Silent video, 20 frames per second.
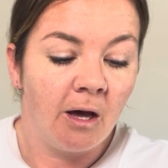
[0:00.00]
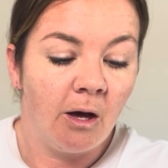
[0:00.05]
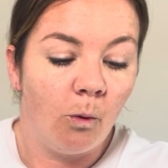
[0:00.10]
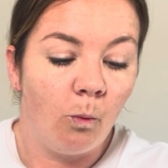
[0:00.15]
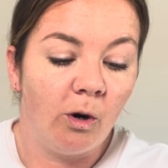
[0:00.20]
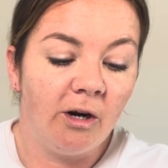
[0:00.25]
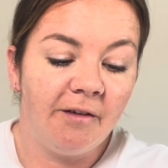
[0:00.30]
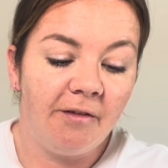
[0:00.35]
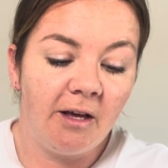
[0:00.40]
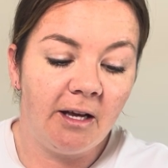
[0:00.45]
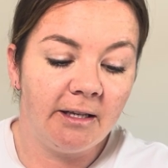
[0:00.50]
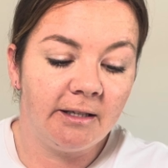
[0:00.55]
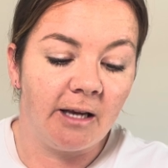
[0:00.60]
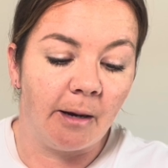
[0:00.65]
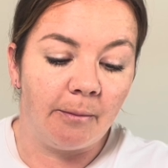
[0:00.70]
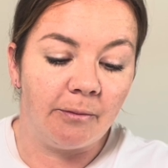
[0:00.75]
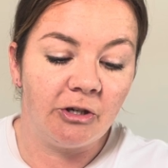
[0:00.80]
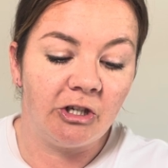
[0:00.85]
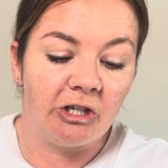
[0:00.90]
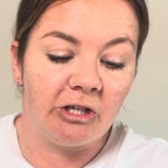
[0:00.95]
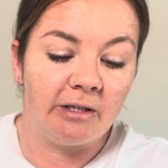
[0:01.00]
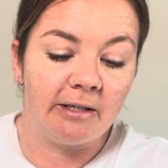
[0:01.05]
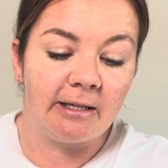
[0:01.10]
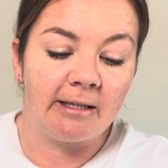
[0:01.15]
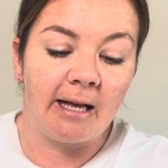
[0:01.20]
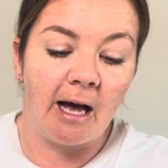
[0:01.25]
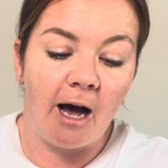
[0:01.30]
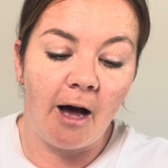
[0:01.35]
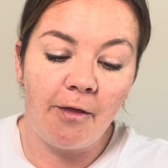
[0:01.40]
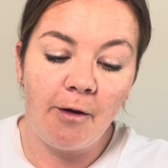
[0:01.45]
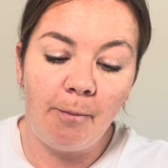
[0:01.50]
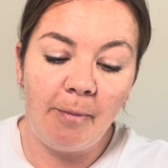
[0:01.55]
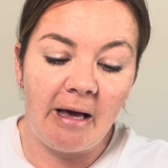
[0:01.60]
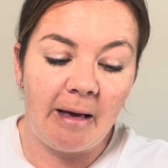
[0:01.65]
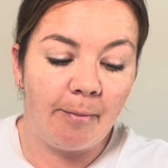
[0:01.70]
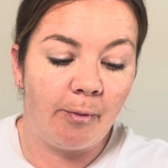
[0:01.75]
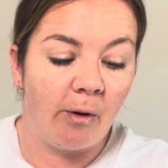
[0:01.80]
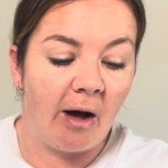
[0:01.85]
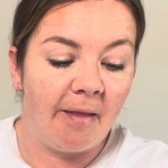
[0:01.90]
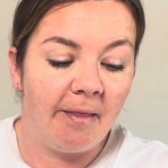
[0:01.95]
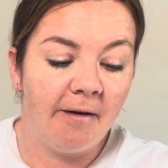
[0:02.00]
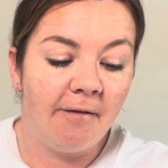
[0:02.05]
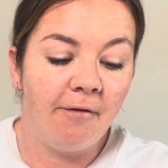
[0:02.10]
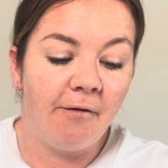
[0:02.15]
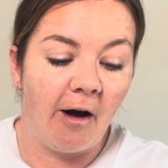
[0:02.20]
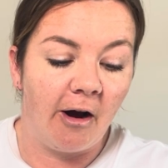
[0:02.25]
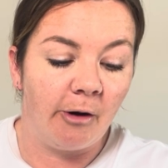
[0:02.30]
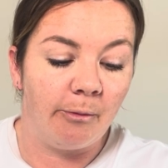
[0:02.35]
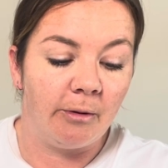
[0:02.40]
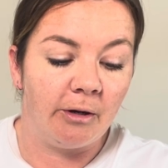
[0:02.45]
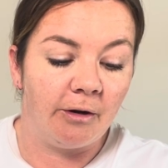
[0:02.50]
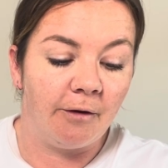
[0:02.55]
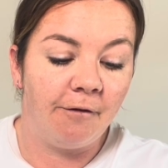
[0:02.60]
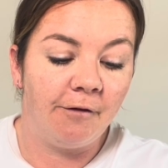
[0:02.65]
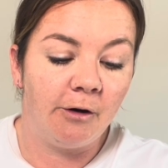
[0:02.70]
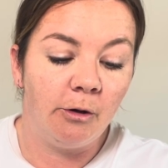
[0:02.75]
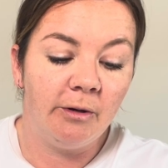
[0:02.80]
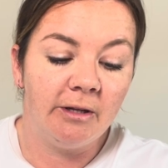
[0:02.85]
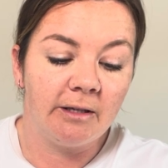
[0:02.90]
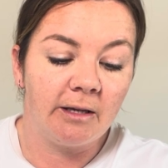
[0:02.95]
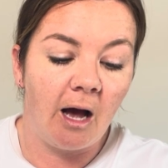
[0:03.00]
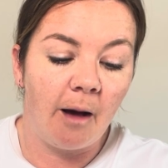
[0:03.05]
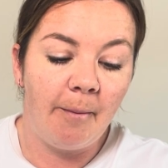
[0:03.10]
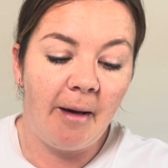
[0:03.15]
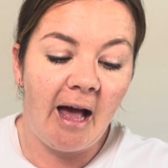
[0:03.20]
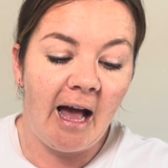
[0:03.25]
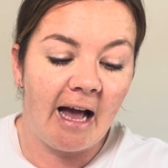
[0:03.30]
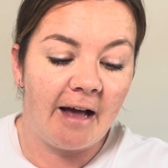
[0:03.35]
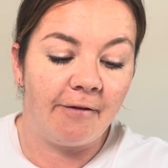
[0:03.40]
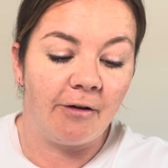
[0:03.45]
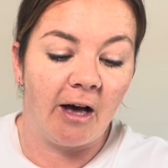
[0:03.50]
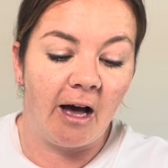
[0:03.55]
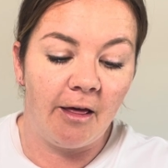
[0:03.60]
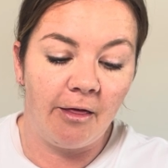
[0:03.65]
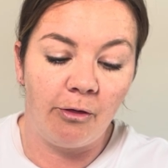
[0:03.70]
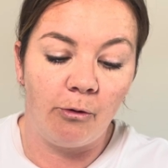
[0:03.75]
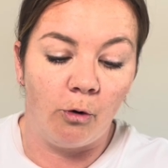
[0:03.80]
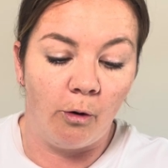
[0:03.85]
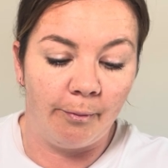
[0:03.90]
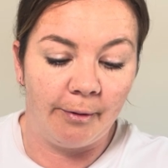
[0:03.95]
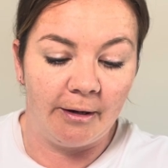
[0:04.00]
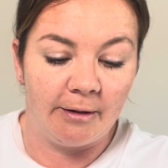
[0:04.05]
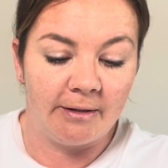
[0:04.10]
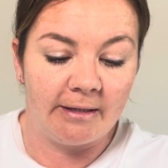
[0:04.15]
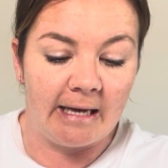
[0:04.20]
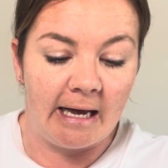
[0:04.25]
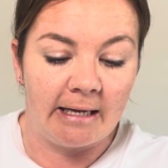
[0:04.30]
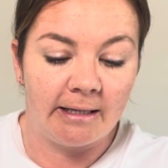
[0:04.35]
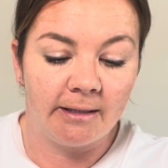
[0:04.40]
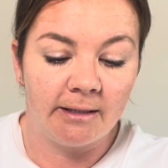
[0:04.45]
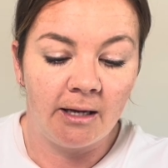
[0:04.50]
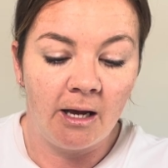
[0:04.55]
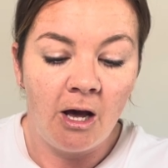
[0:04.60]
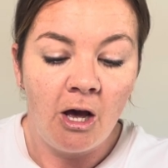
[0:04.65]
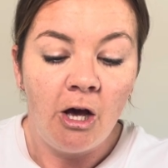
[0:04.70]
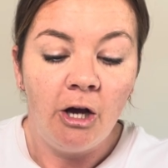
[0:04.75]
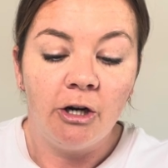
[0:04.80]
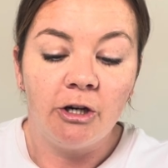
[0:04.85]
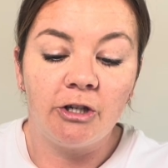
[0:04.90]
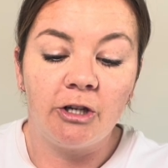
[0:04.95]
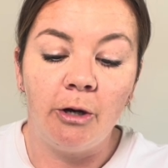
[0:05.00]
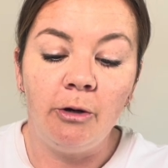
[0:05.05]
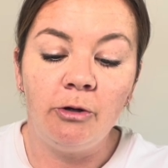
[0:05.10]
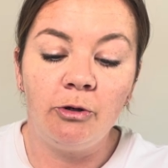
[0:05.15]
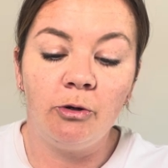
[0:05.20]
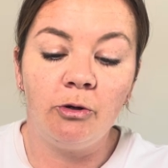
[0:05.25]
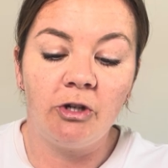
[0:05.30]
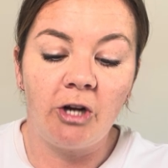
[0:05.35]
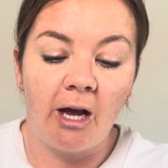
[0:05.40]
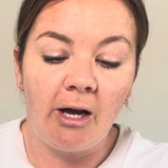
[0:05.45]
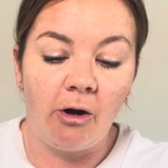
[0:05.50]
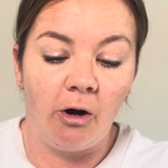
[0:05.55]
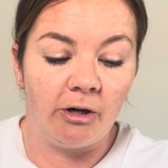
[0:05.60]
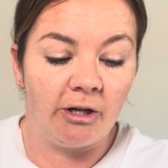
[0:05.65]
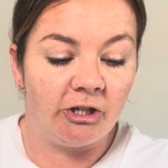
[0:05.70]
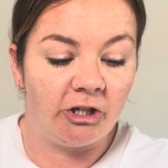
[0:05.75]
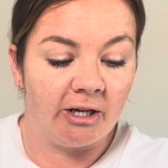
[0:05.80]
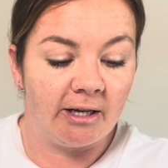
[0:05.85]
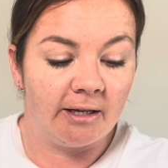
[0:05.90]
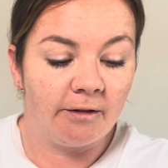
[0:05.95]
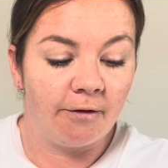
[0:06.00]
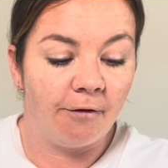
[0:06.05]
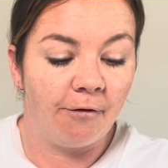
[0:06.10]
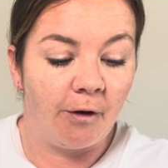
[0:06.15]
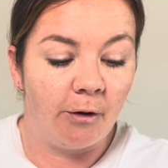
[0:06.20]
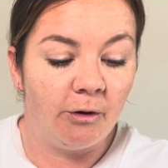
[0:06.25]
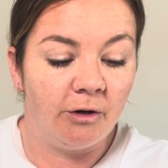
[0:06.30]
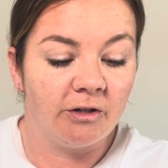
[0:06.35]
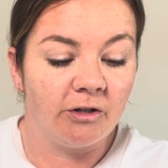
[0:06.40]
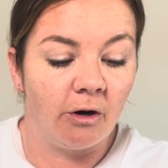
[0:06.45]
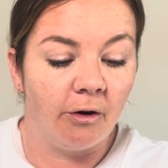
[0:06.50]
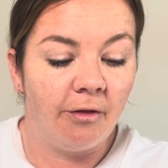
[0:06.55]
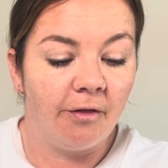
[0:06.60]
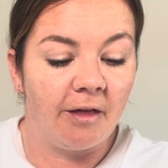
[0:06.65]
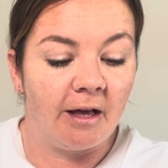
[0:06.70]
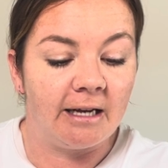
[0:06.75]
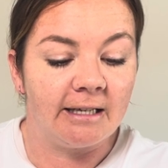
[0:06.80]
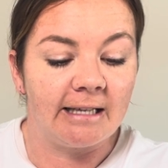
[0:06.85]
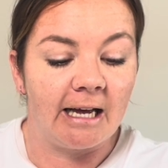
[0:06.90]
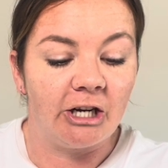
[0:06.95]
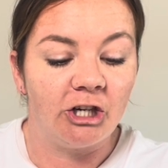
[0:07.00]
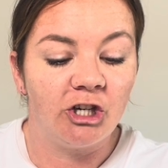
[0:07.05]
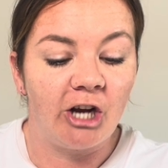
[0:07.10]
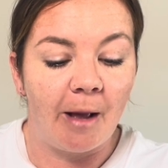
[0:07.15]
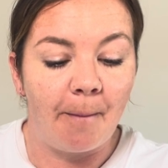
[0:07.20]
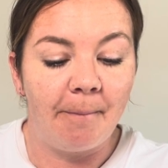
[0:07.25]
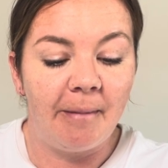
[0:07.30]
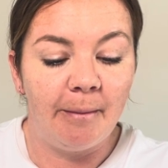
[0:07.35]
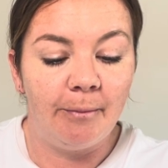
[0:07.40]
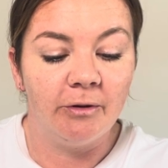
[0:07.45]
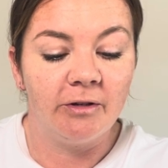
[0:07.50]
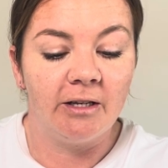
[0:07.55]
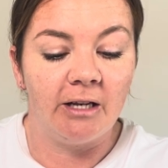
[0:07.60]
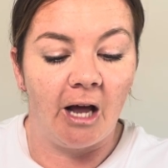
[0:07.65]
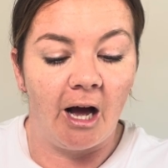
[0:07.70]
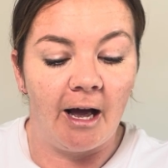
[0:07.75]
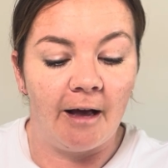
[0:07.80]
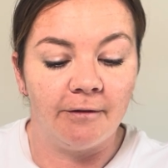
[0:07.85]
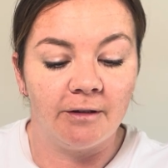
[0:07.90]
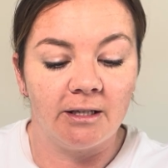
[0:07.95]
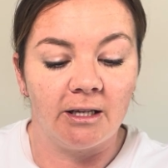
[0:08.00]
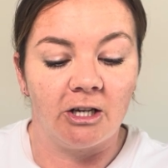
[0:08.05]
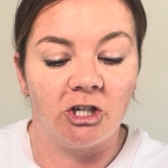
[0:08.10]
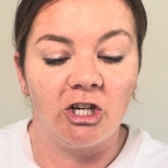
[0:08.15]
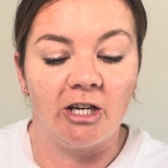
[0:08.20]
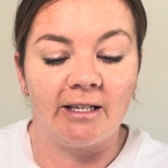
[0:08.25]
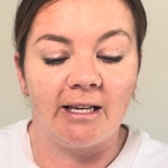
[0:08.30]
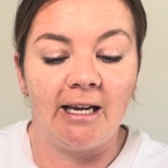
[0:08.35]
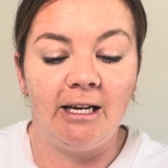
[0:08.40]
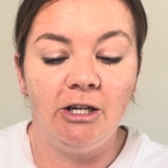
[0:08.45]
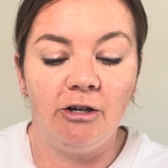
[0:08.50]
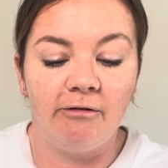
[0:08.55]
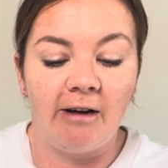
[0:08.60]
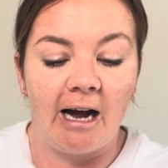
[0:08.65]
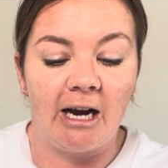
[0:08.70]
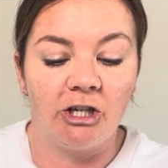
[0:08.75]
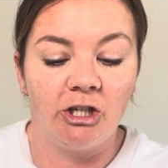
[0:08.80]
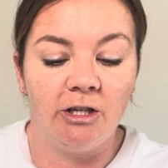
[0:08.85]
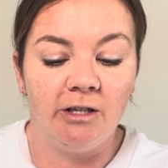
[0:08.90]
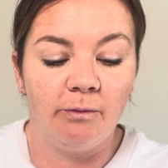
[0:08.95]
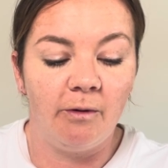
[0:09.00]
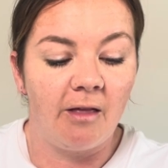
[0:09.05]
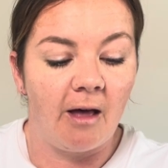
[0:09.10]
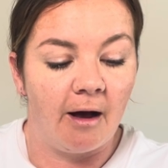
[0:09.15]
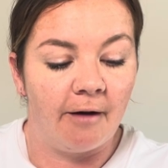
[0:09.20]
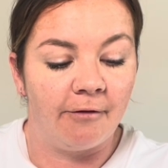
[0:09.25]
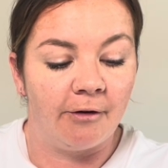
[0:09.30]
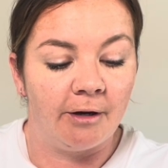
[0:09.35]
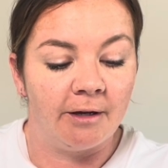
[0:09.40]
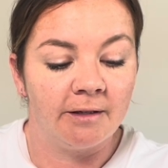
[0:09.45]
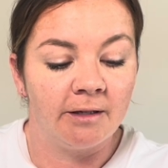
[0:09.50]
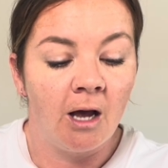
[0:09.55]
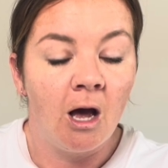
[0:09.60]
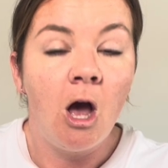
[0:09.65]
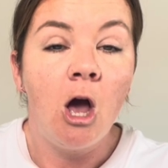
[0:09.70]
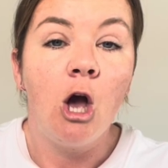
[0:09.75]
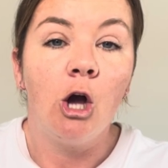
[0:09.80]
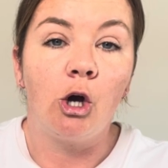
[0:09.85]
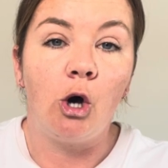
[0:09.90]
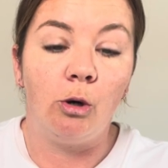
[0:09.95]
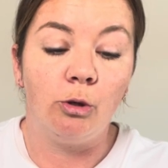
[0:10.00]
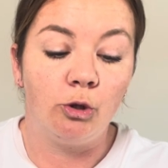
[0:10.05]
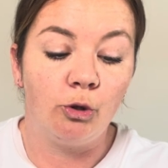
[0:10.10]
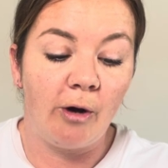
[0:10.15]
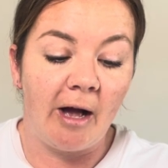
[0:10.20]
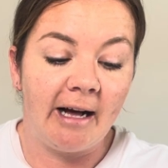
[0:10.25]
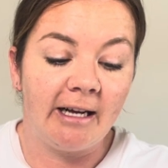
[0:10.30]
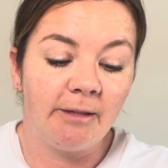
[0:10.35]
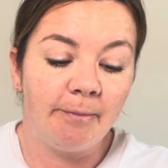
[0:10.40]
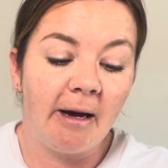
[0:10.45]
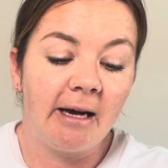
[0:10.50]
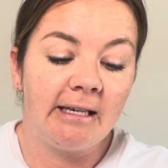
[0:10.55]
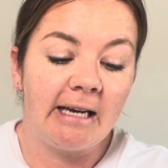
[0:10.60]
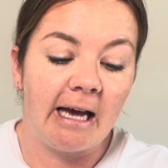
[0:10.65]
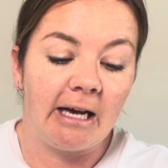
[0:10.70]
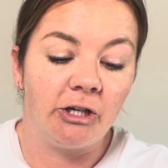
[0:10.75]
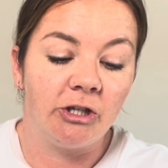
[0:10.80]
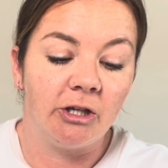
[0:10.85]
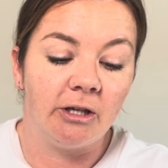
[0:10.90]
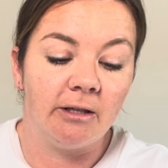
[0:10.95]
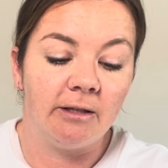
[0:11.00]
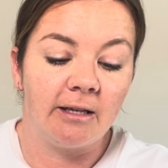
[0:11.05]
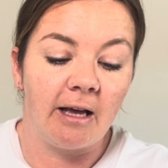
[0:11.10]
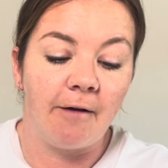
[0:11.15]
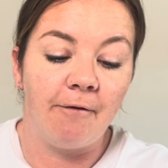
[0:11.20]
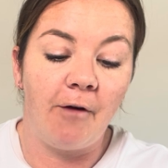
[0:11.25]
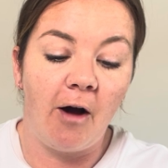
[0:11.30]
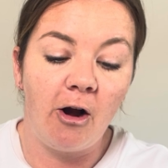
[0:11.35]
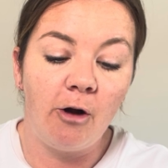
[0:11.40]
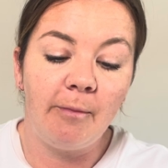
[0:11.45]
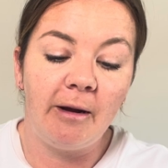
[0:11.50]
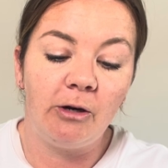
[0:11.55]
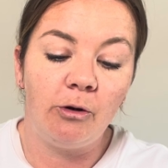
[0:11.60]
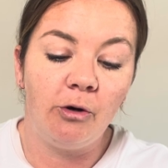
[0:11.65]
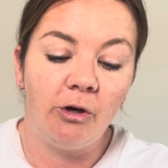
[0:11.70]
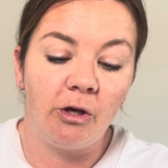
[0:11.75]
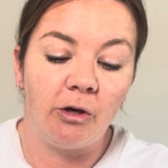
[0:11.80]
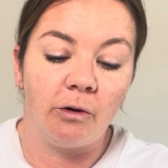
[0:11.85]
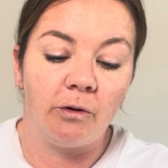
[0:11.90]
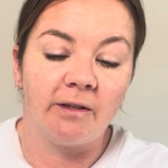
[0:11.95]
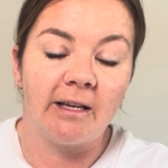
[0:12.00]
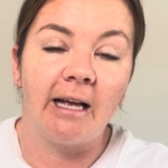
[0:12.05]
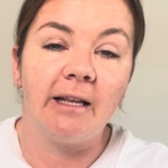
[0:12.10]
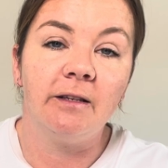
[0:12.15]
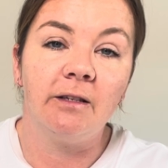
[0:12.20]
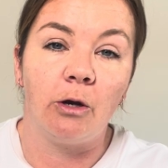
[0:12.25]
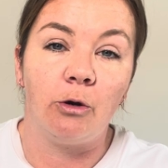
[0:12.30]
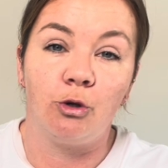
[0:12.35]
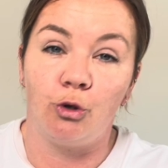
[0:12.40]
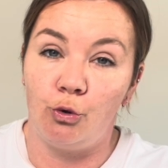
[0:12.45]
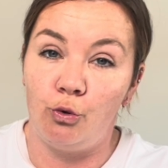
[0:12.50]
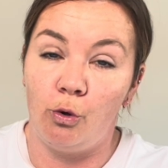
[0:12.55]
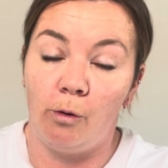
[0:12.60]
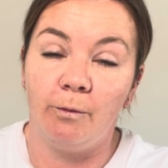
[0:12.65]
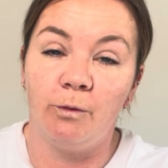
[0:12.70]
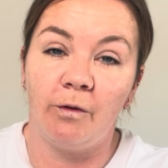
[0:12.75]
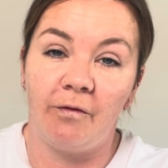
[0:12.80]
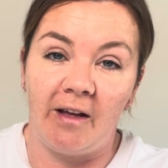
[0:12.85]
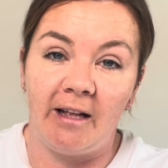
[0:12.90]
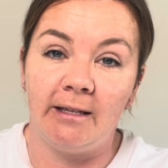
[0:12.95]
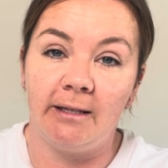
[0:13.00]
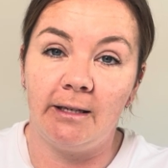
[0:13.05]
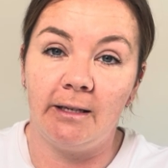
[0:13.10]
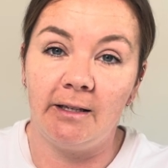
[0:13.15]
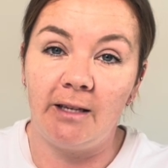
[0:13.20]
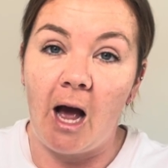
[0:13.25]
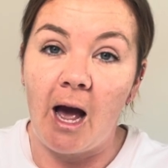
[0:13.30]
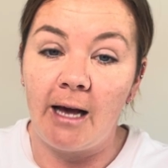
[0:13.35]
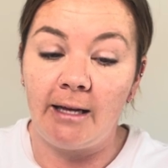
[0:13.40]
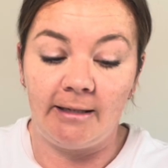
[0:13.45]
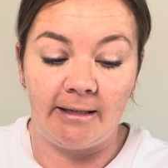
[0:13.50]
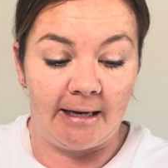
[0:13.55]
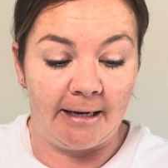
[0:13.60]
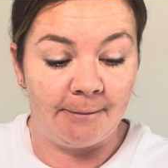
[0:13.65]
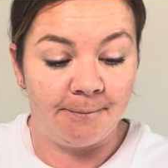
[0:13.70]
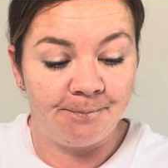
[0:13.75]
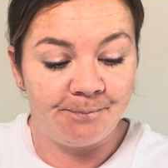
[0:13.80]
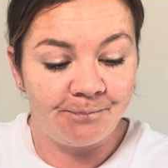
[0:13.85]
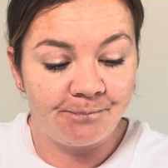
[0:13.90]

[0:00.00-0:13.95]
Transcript: One of the assumptions is that other people and the environment influence our behaviour and thought process. Social psychologists focus on things that shape people's lives, such as interactions with others, cultural expectations, environmental cues, and social norms within society.